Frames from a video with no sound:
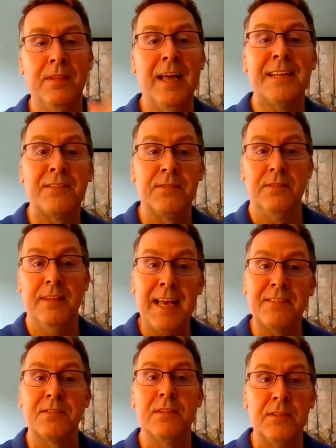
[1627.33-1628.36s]

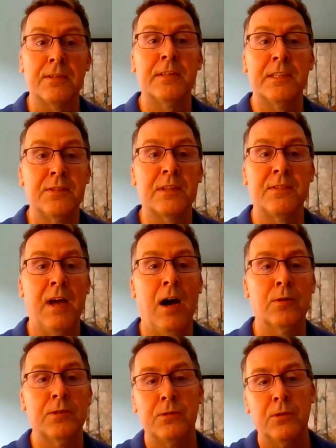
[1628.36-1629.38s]
less than 36 hours,